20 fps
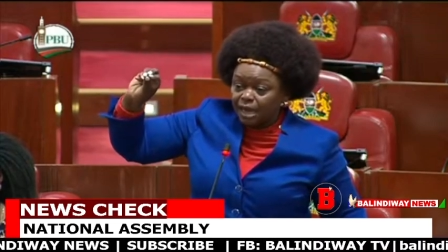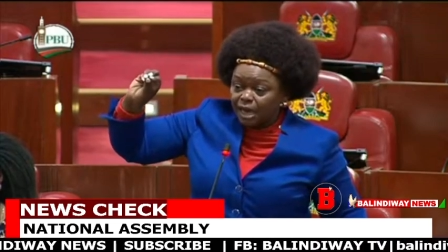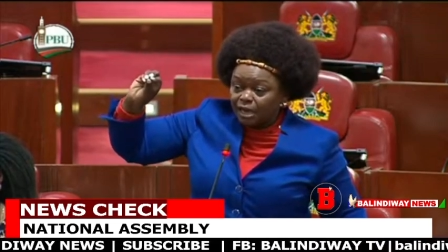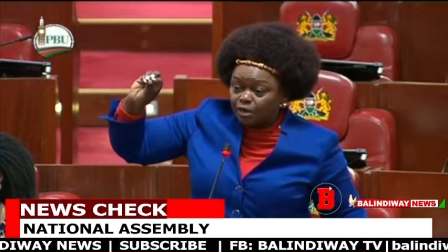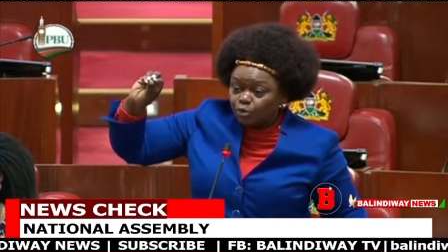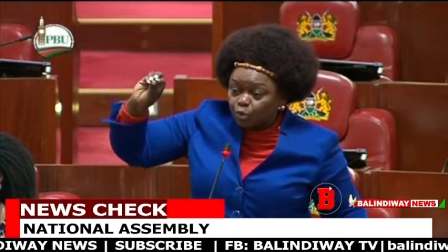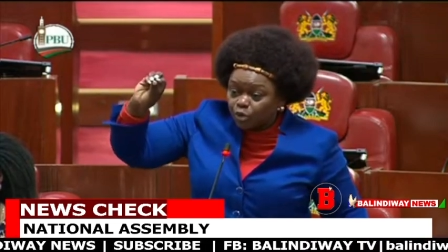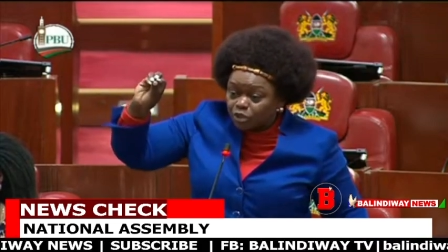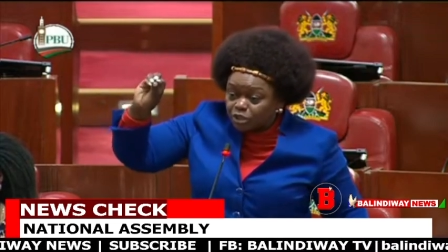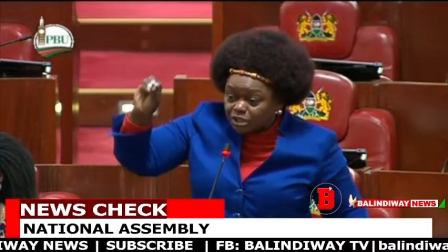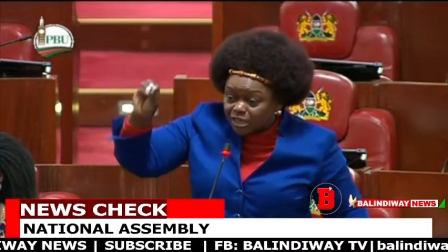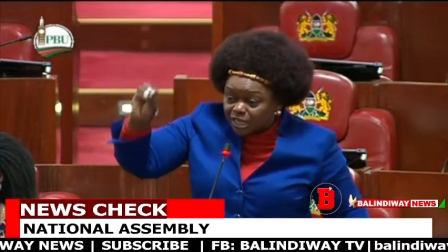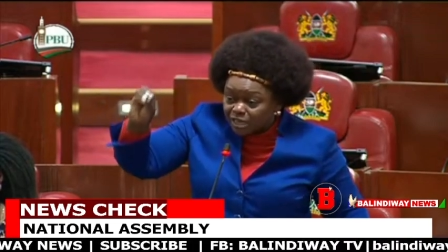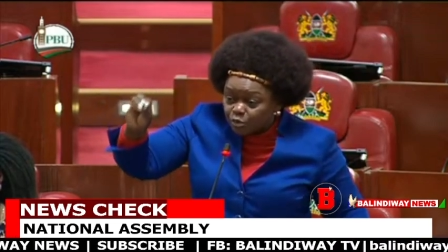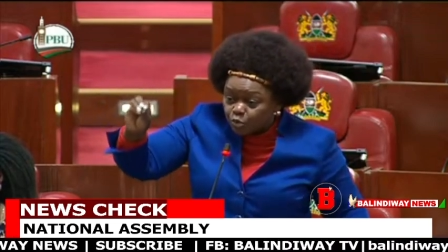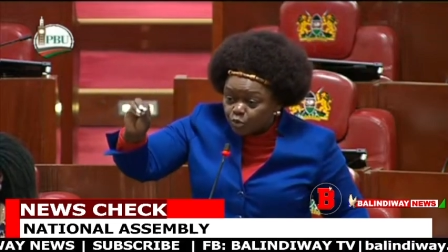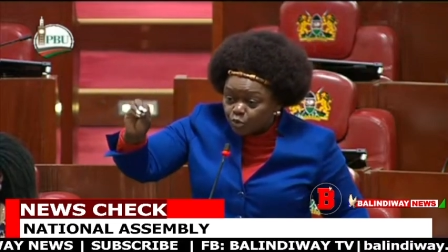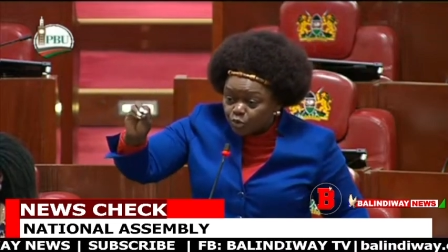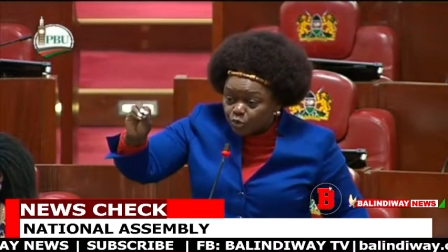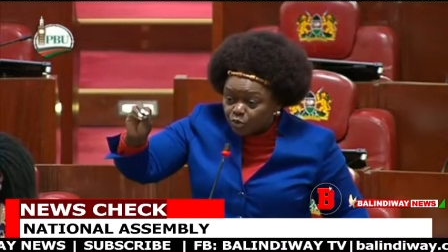And what
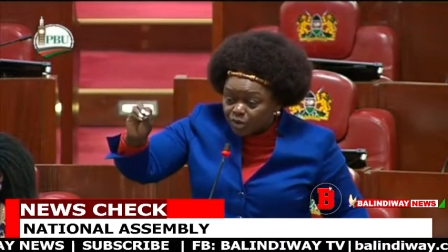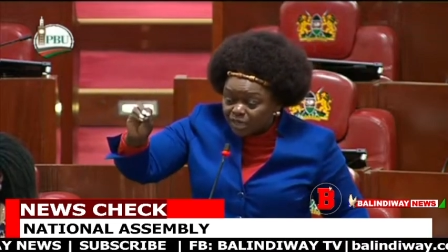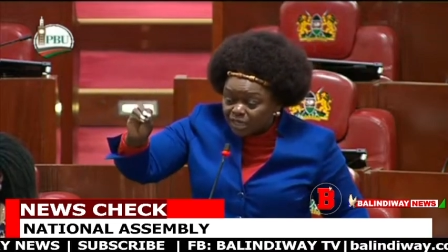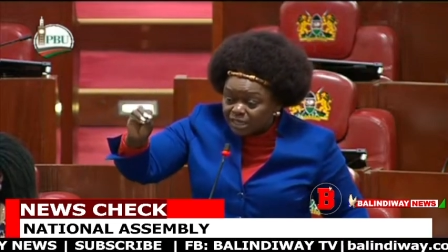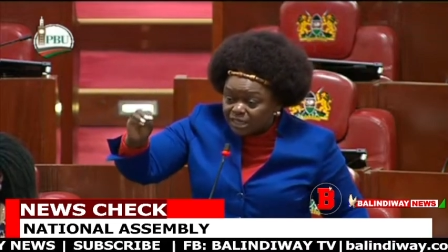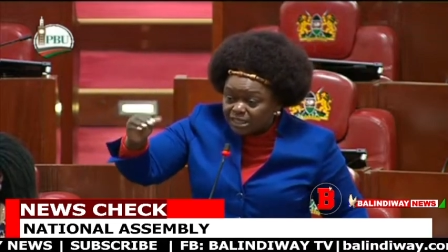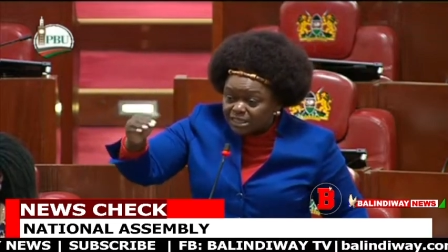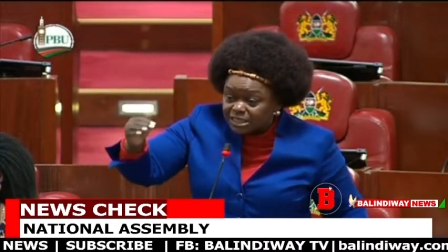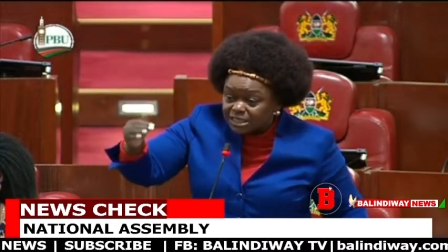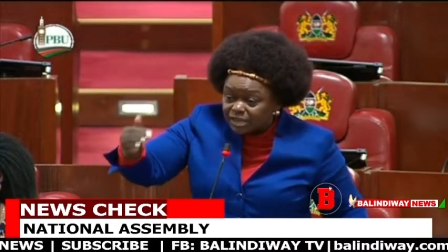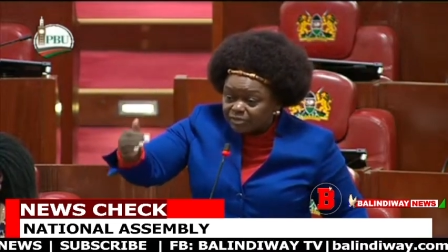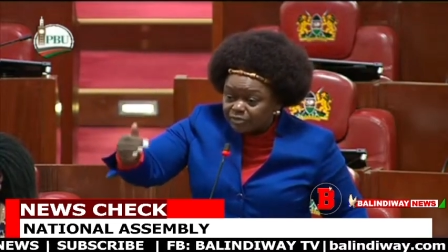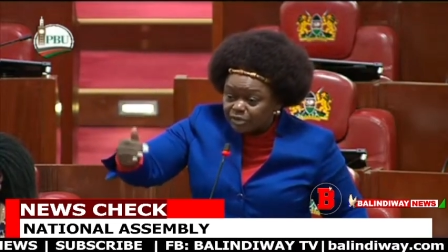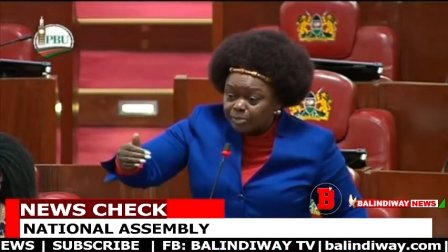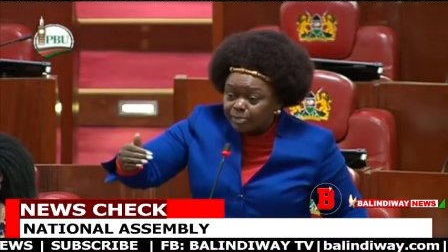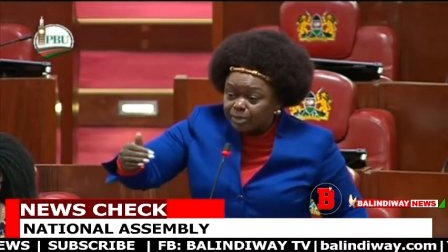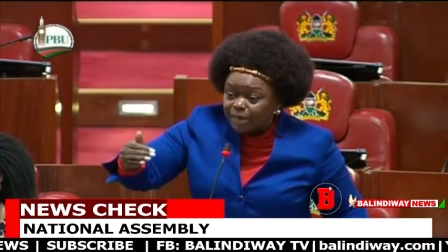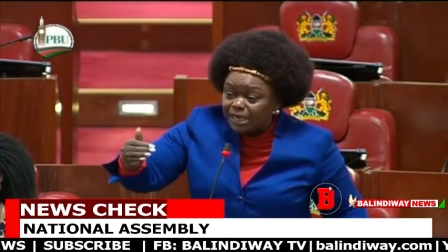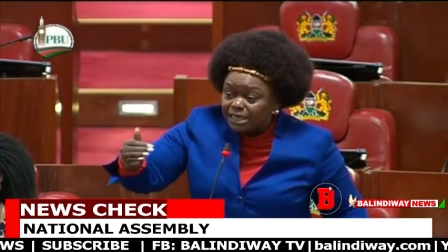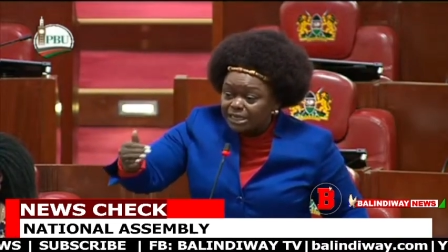they do is
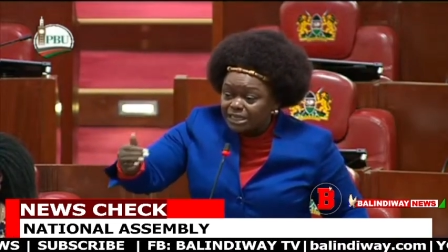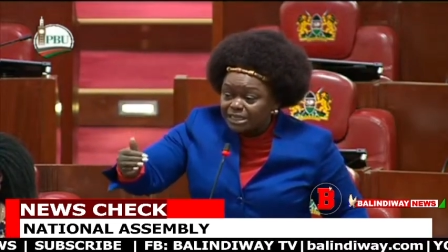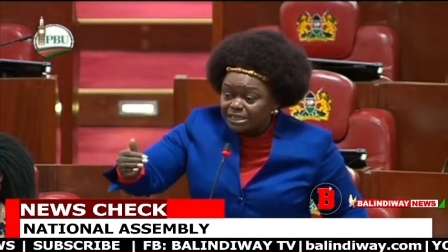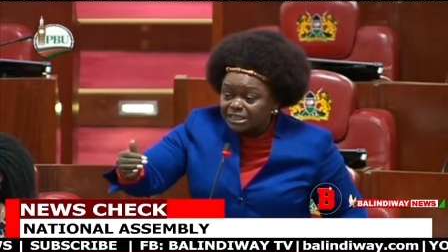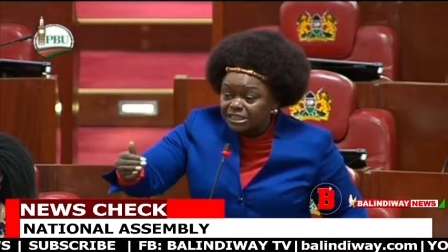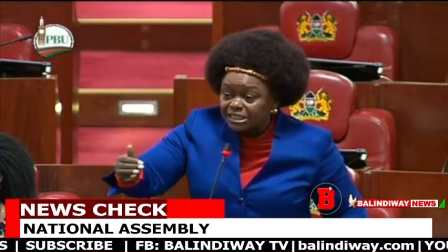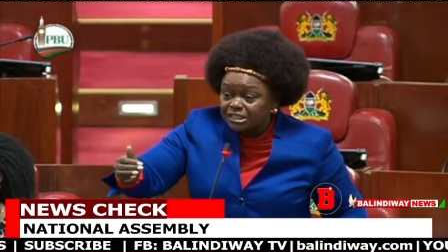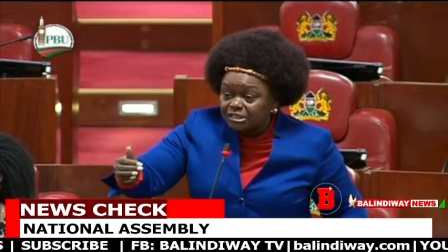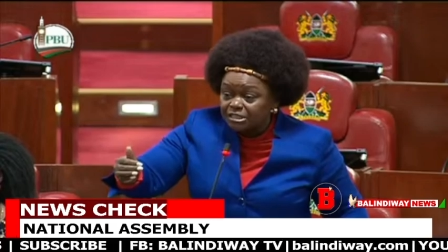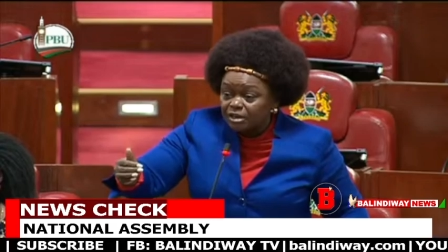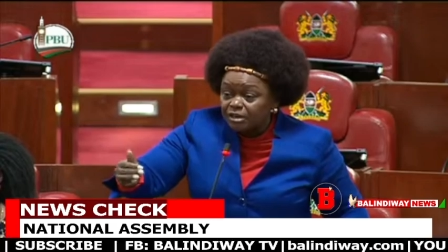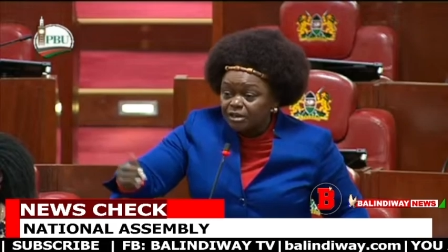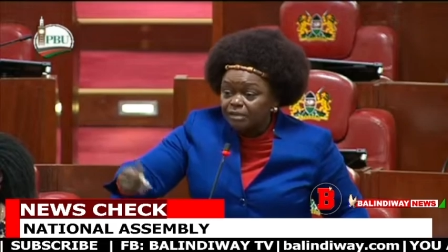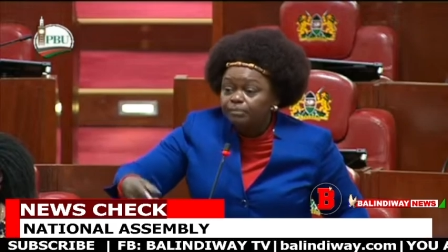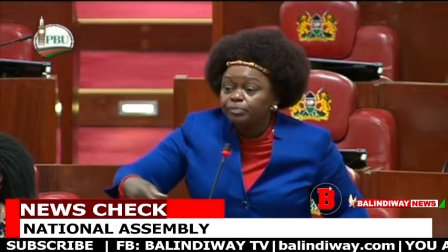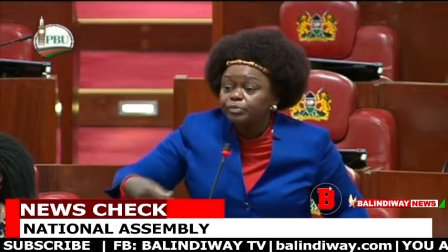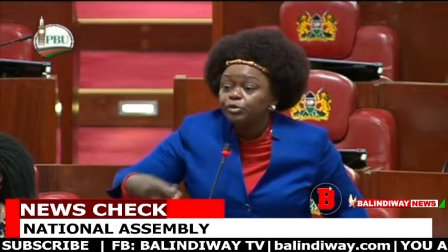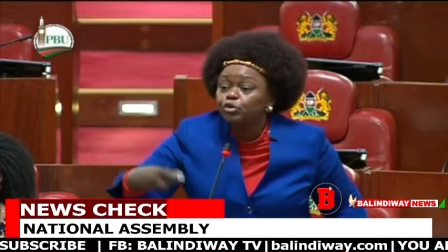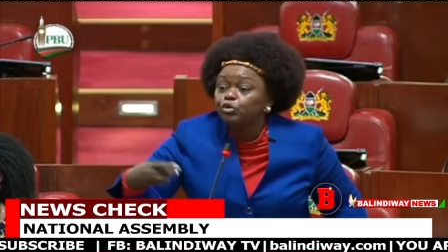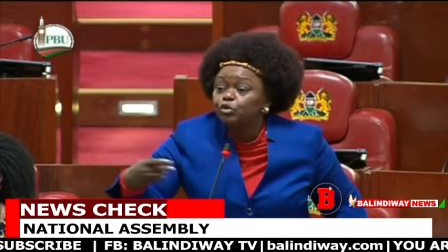every planting season,
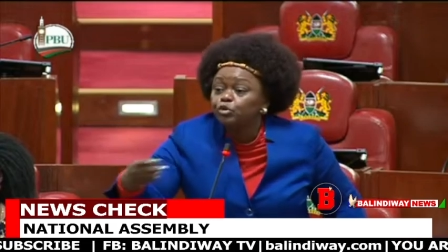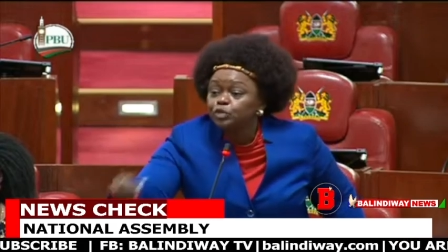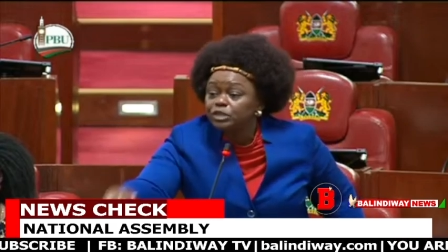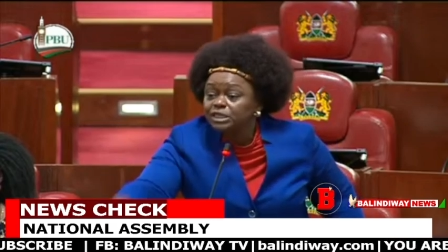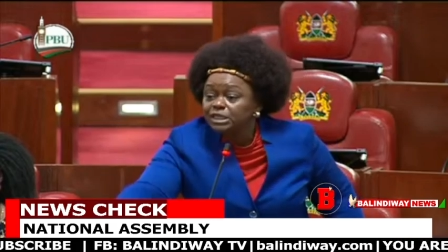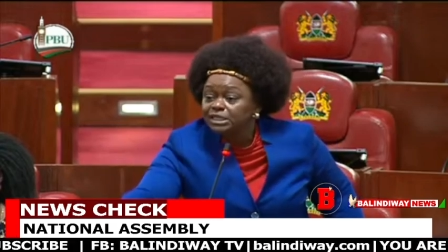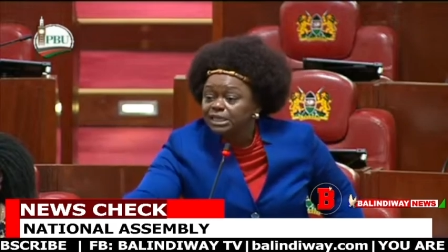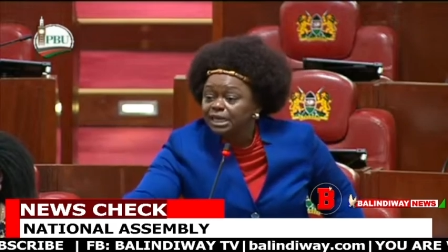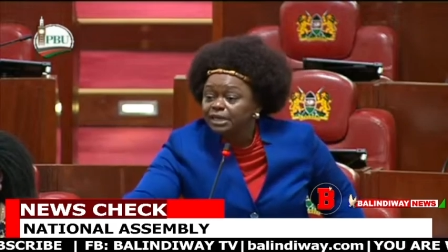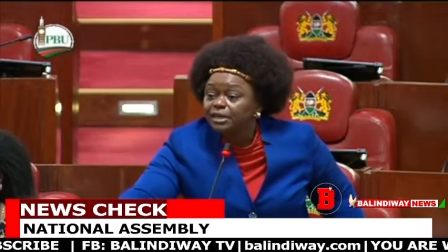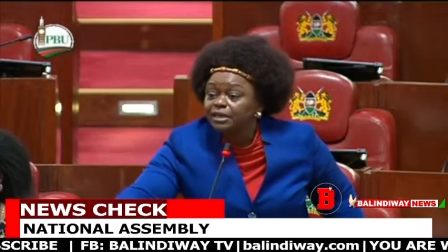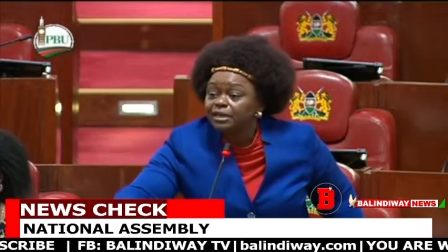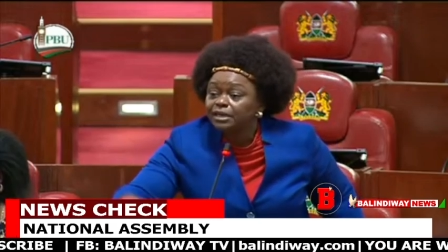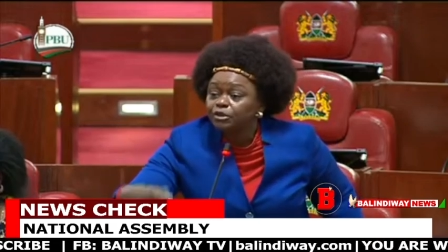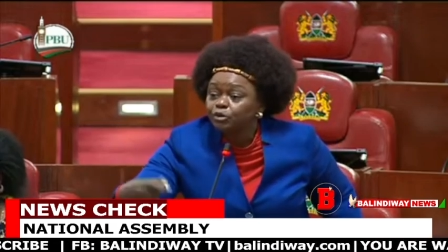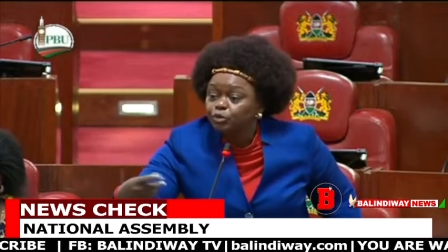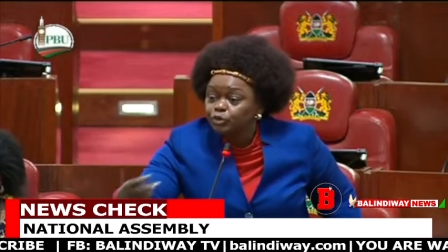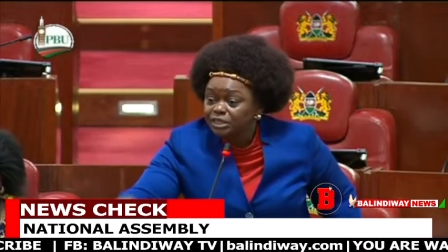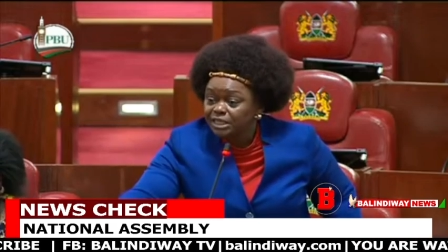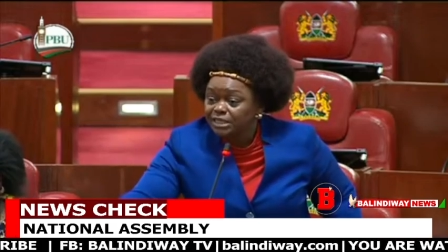you use it and
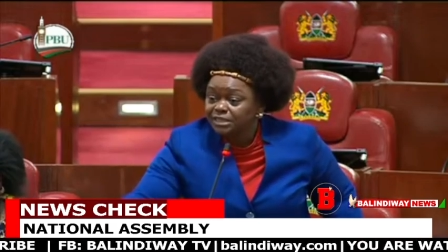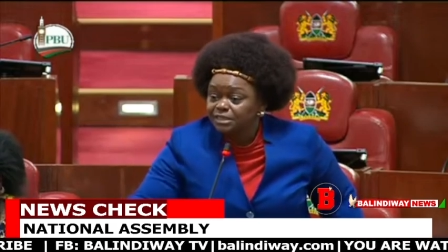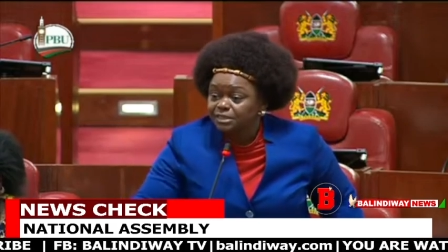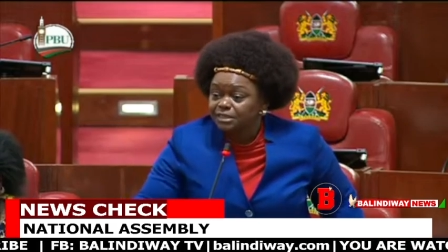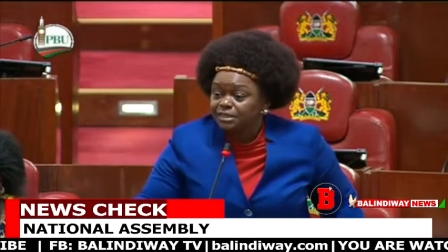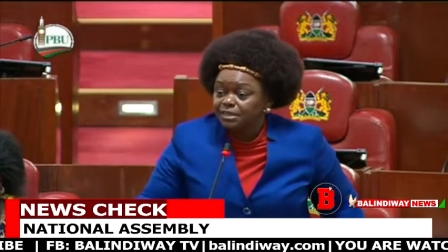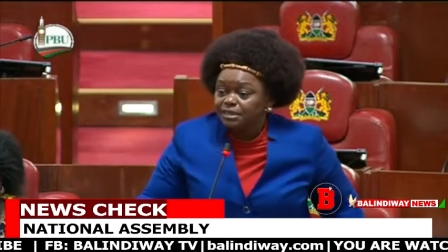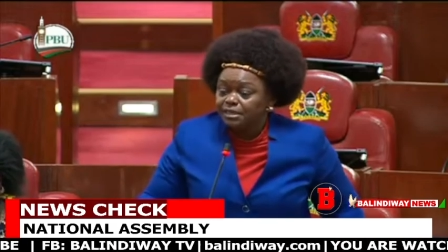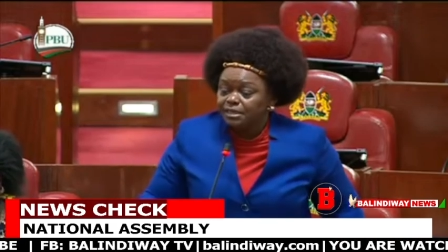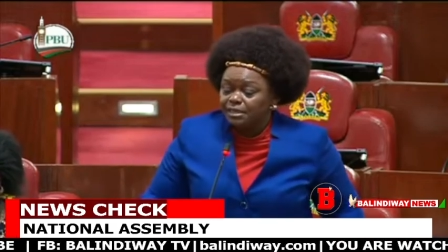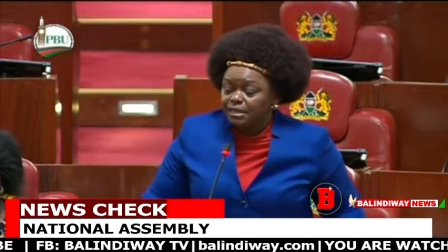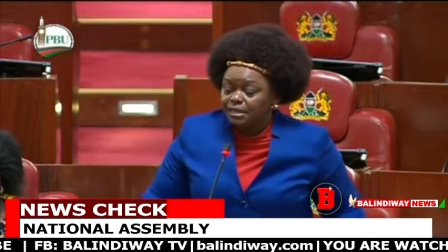reuse it.